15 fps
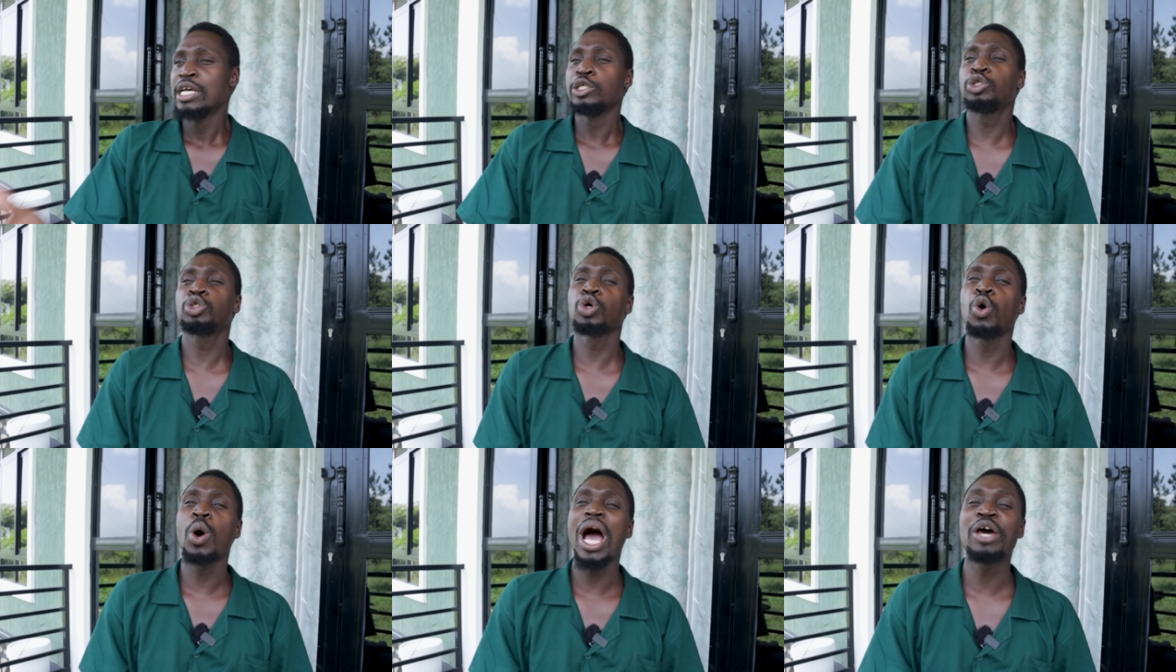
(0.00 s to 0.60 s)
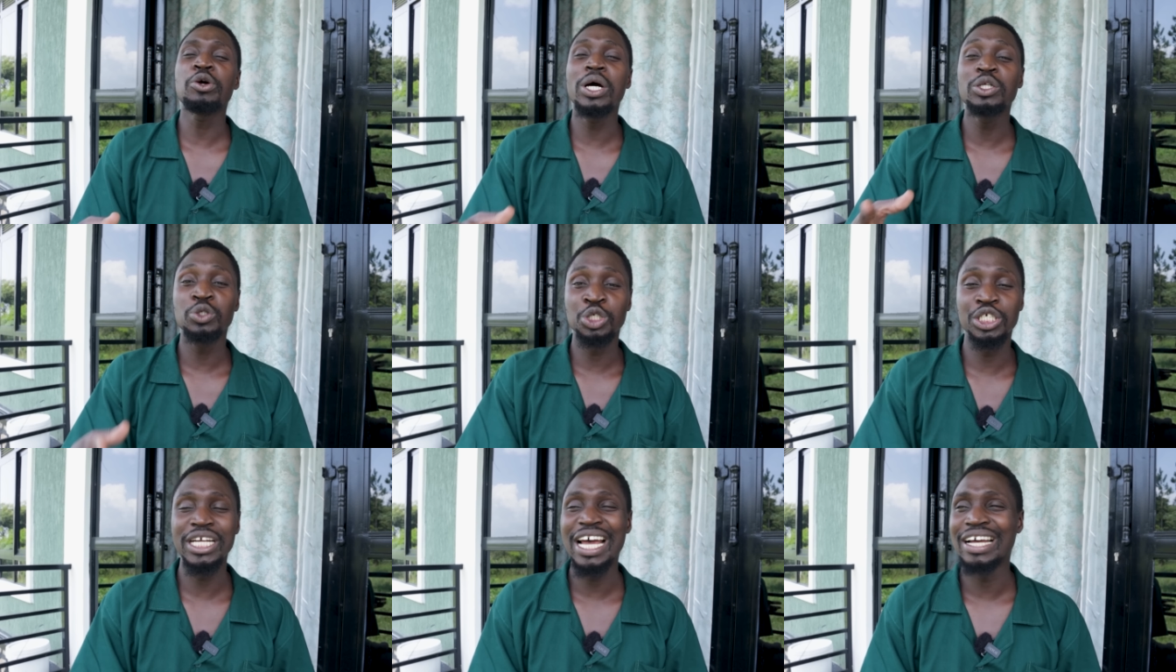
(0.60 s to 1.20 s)
So I don't want
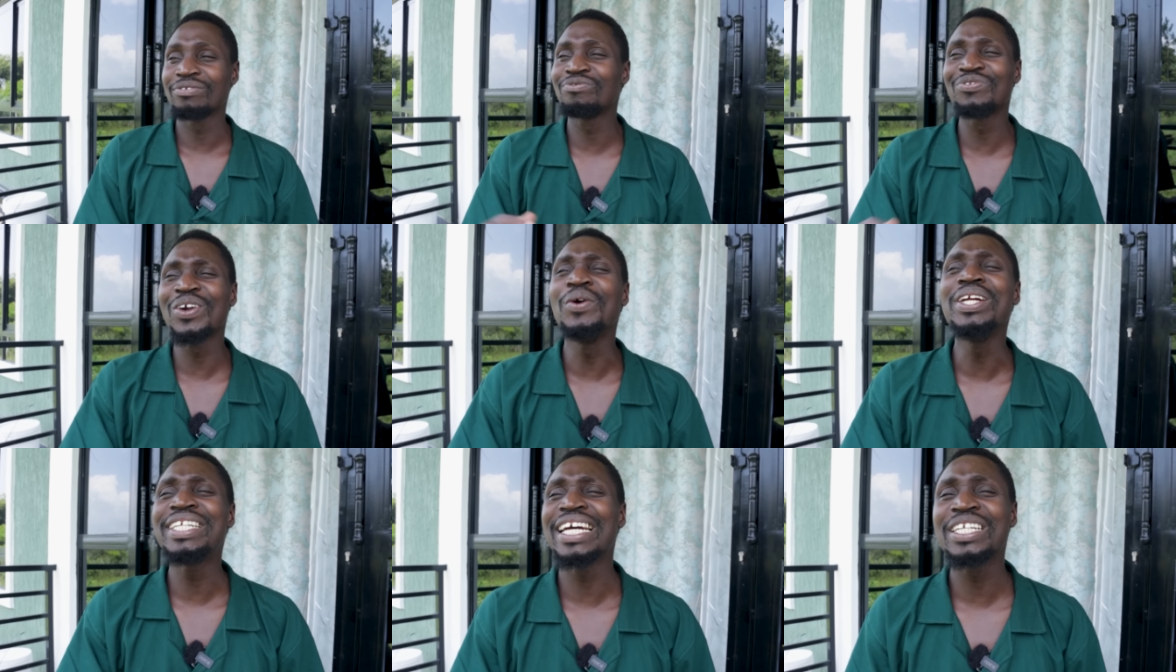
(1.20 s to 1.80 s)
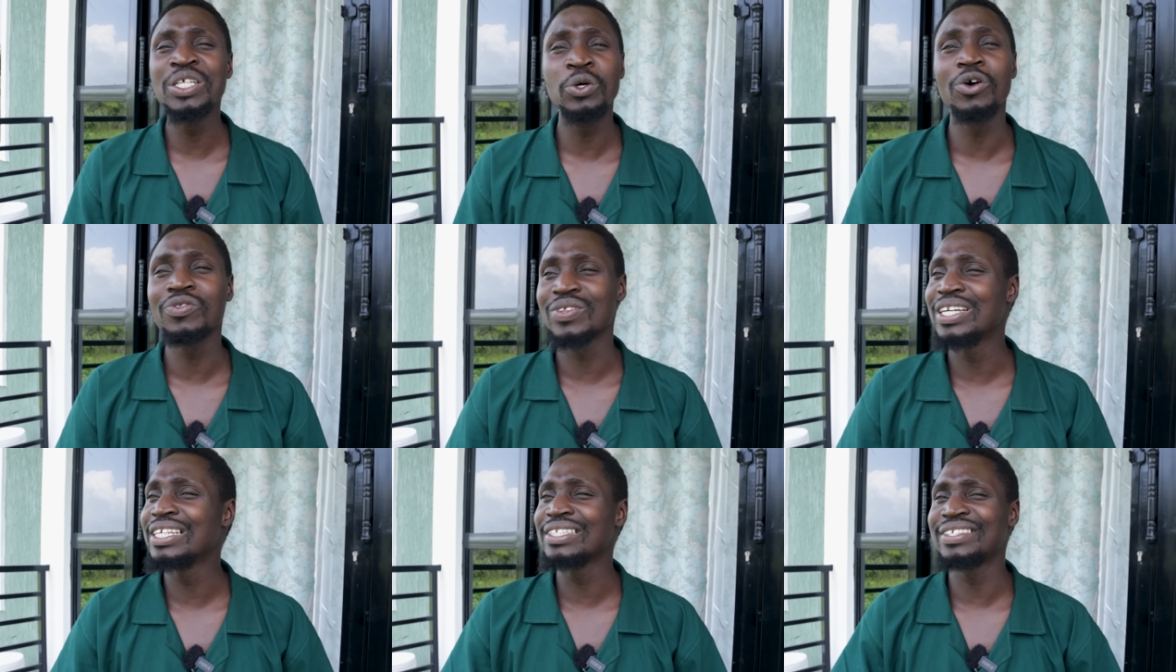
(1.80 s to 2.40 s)
to share very technical
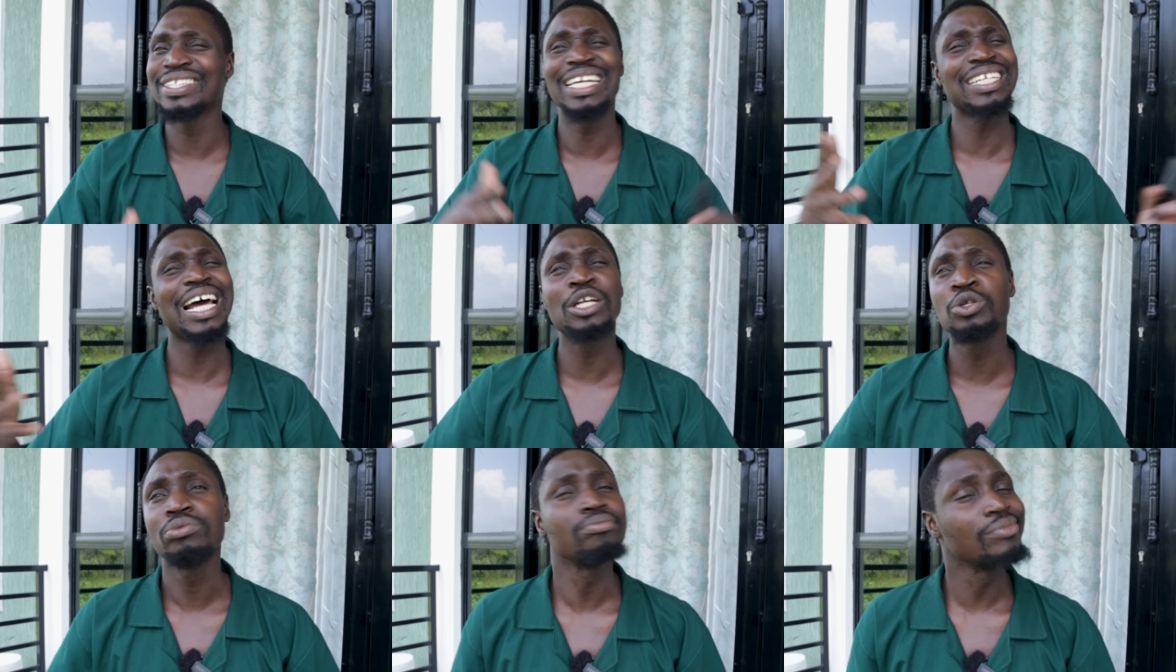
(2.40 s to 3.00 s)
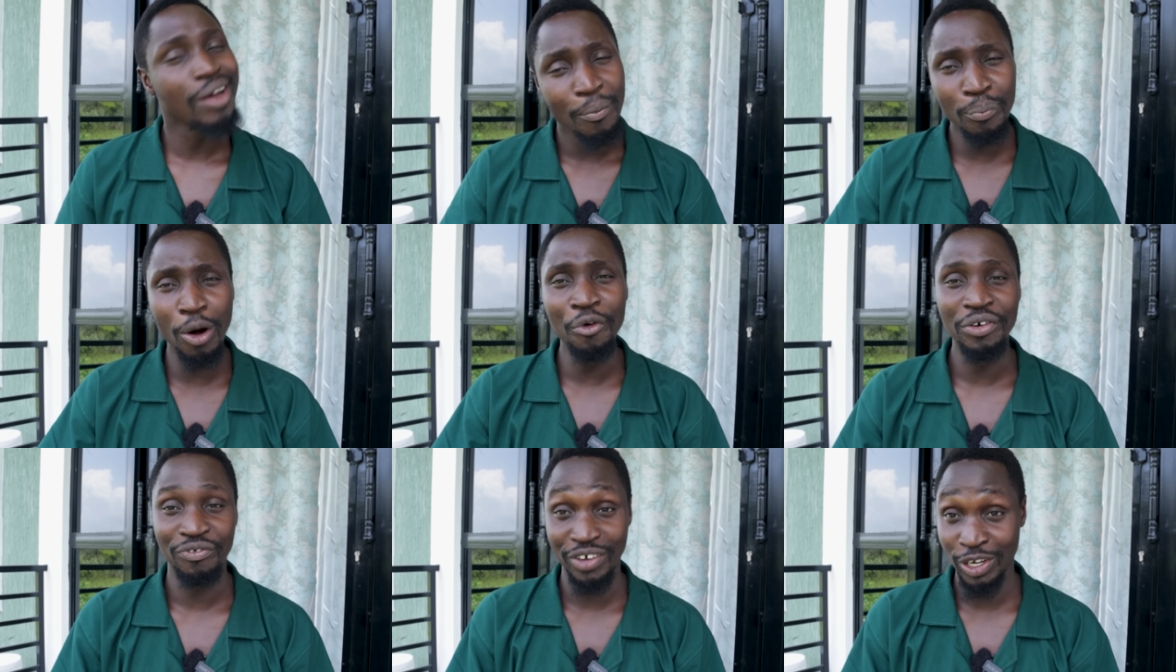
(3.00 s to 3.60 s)
things that are
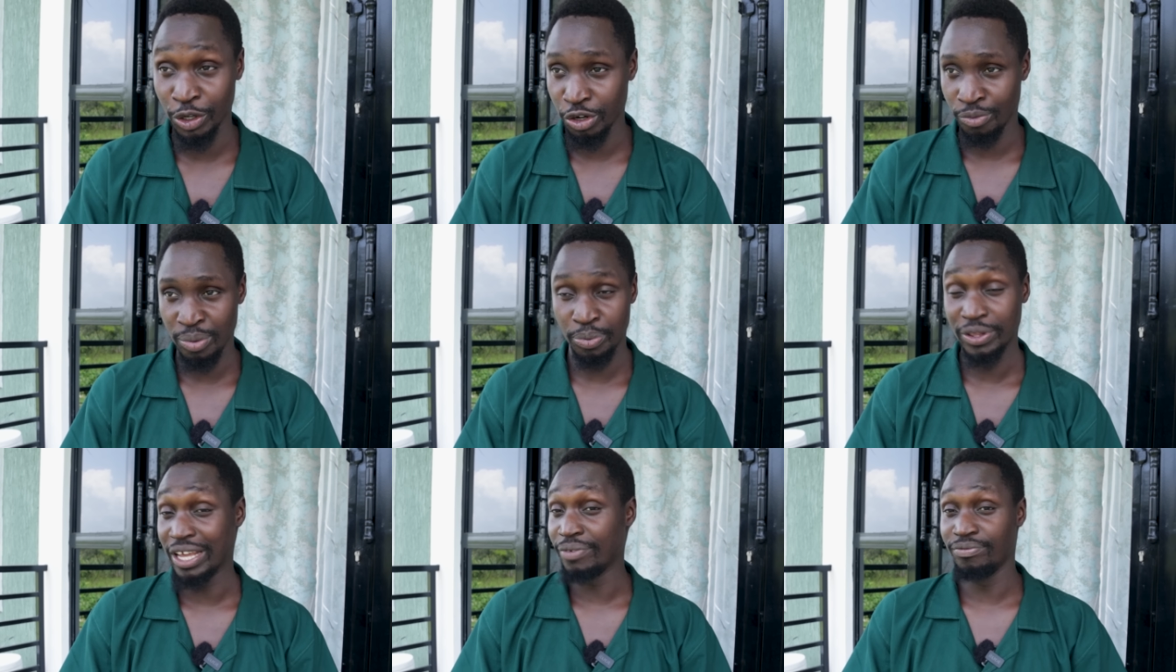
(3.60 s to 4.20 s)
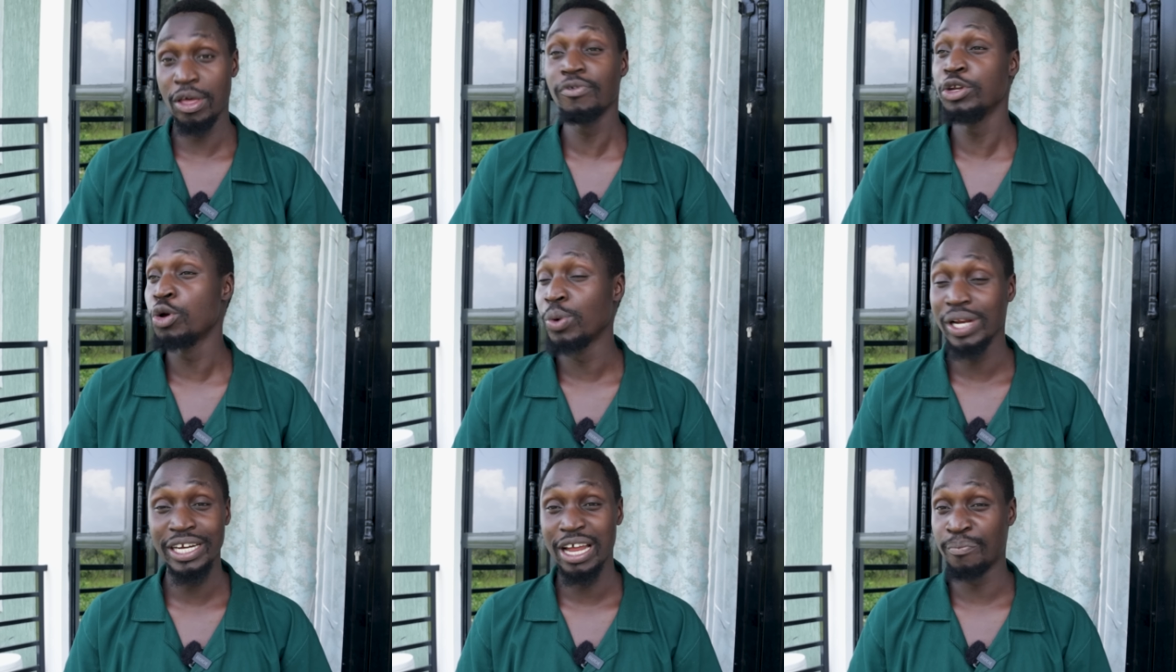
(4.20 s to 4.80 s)
boring for a lot of people. The
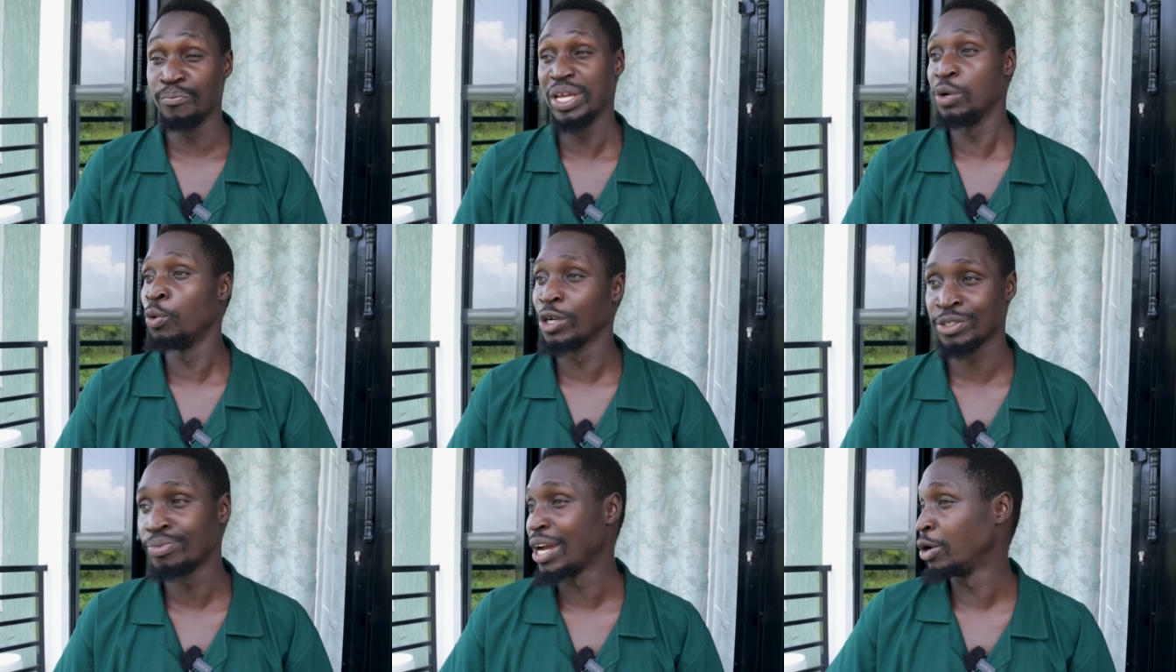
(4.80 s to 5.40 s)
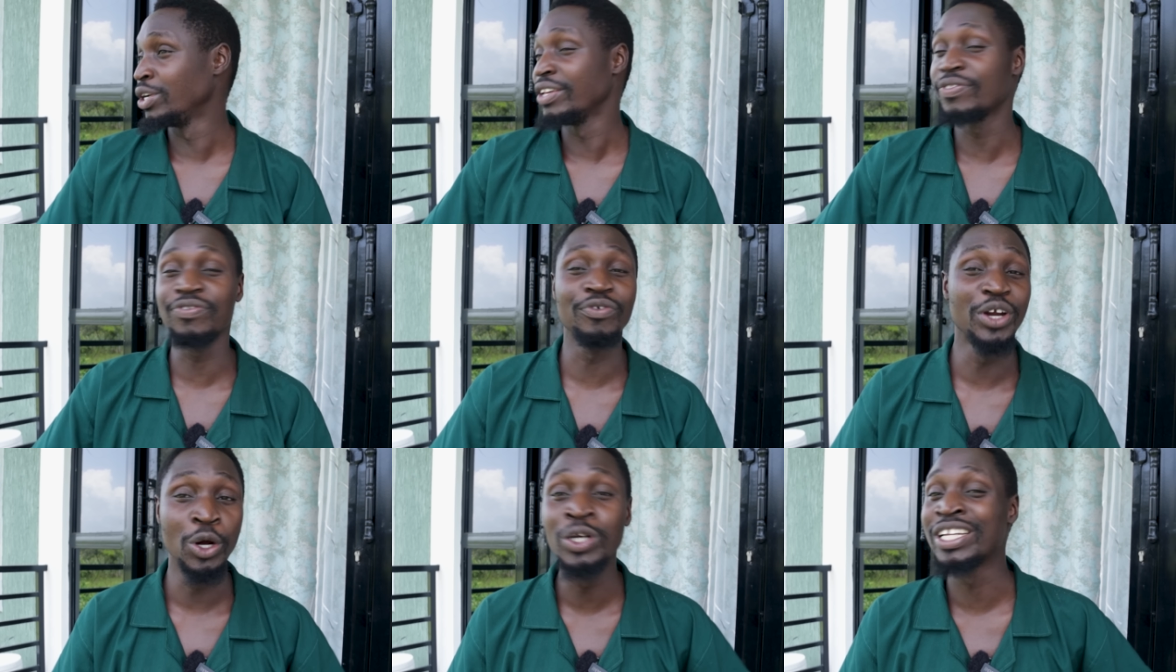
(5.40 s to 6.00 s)
video will end up being watched by only
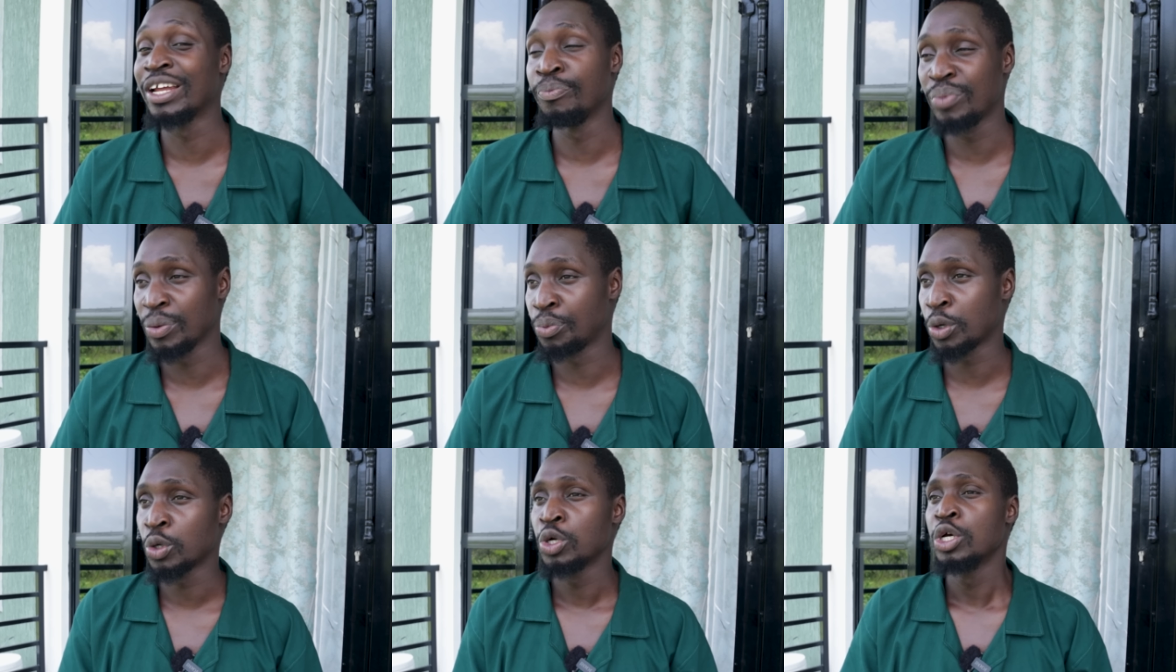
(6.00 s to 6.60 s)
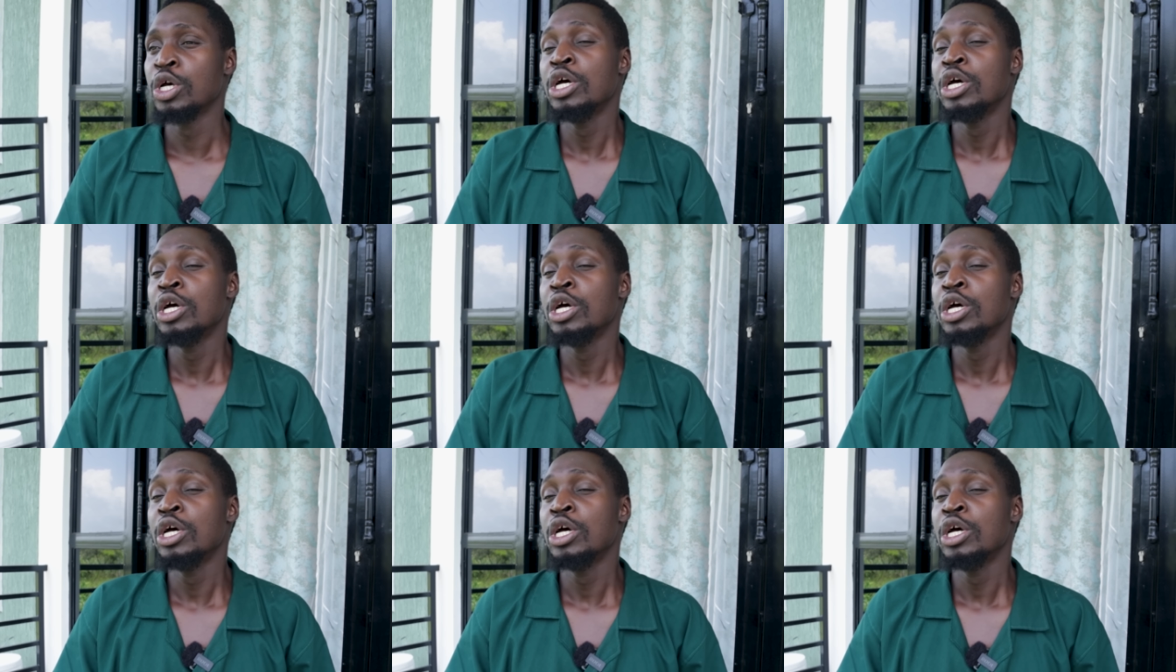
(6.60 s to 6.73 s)
3 or 10 people.